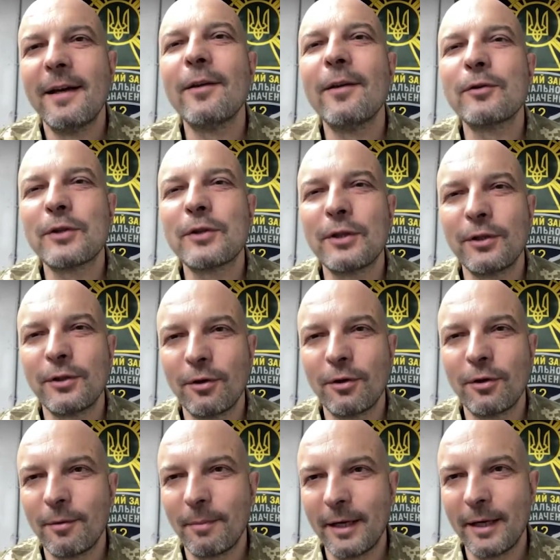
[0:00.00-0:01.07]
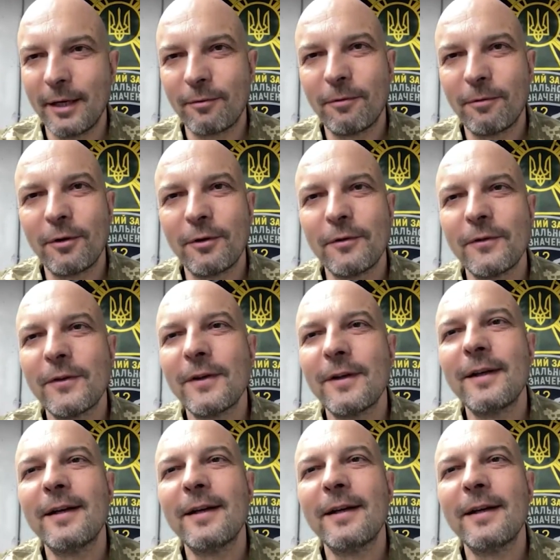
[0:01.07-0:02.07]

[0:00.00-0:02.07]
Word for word: using your microphones?